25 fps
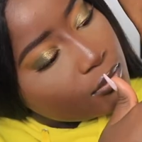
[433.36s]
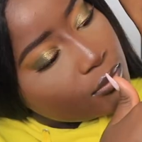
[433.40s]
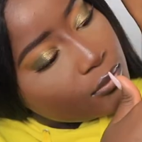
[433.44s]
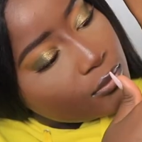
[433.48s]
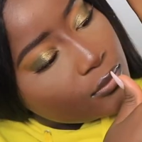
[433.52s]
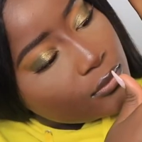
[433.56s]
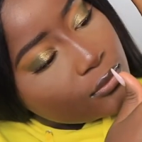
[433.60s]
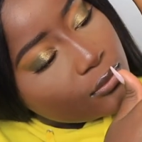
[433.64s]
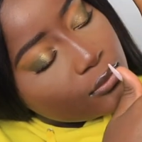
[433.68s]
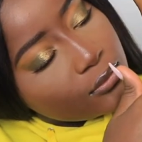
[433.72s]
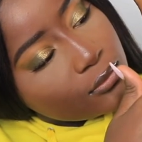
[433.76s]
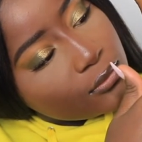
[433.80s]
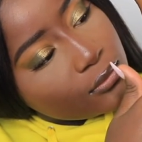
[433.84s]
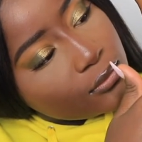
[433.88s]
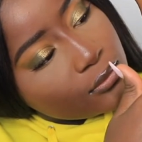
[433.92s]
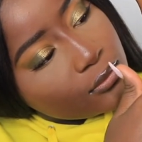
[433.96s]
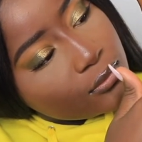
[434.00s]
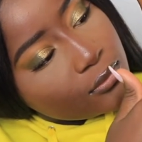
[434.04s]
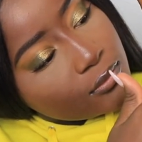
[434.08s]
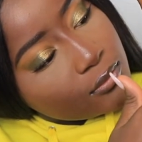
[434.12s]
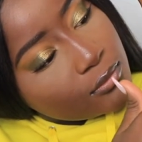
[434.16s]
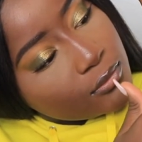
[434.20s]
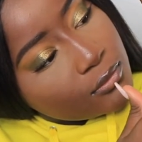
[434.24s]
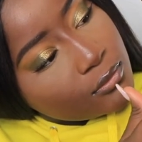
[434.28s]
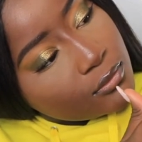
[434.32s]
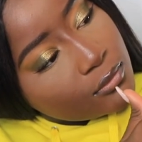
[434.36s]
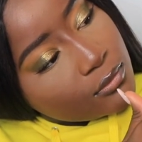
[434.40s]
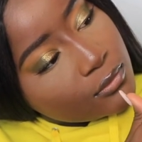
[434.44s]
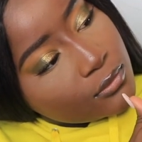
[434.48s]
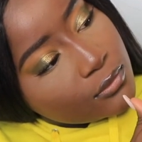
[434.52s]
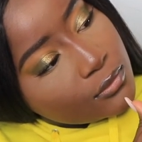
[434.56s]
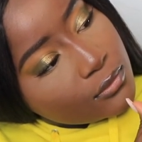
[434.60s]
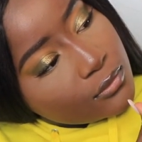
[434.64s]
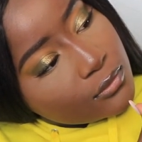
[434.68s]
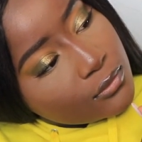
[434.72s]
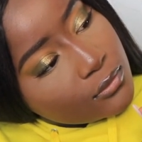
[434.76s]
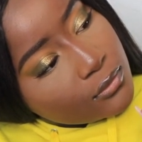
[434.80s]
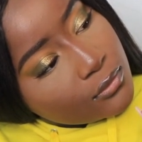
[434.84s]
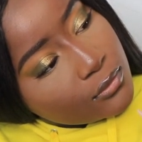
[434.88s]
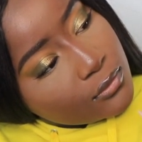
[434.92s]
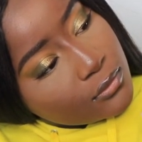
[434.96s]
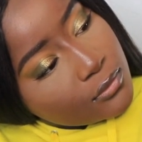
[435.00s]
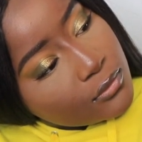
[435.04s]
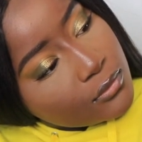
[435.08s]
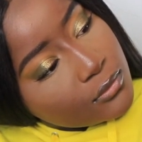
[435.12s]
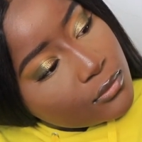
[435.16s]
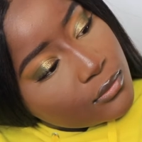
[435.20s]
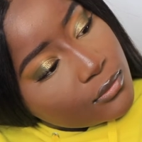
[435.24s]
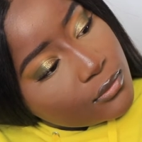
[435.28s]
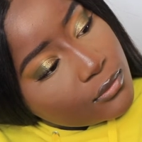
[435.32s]

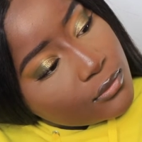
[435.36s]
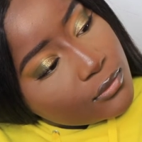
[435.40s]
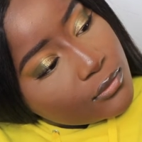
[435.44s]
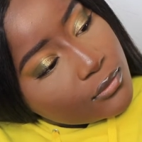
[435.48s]
Nobody speaks.